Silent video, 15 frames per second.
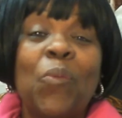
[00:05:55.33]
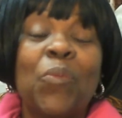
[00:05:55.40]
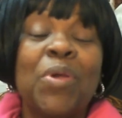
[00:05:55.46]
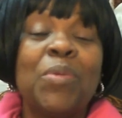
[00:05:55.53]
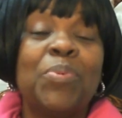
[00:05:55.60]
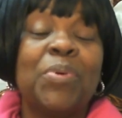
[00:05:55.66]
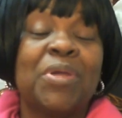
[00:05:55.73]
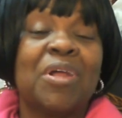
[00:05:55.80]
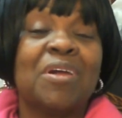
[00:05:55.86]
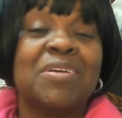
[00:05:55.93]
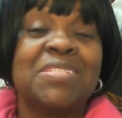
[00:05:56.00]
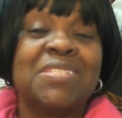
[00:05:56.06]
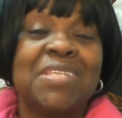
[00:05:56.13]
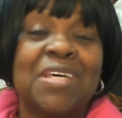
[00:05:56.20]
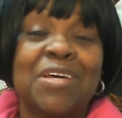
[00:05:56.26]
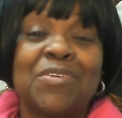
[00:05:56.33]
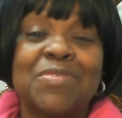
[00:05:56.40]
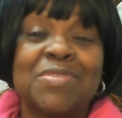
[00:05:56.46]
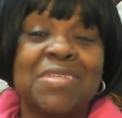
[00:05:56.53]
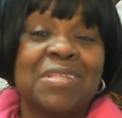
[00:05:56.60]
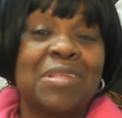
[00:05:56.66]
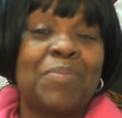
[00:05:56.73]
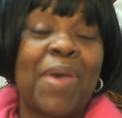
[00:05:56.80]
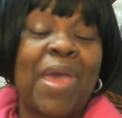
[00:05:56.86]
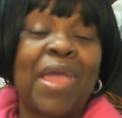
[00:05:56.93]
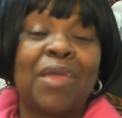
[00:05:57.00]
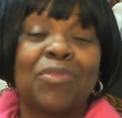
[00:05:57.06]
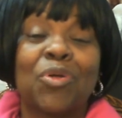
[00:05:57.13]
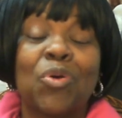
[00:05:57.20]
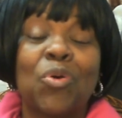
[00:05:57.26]
We put ourselves in the
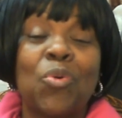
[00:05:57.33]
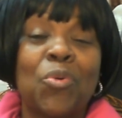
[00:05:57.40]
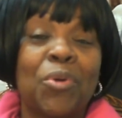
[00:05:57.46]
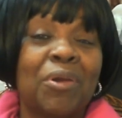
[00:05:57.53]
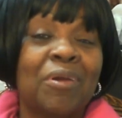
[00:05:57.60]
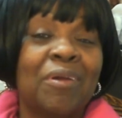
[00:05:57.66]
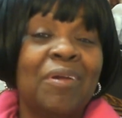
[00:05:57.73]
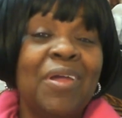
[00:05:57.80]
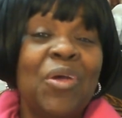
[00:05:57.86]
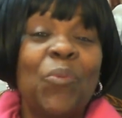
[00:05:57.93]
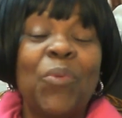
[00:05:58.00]
back of the corner.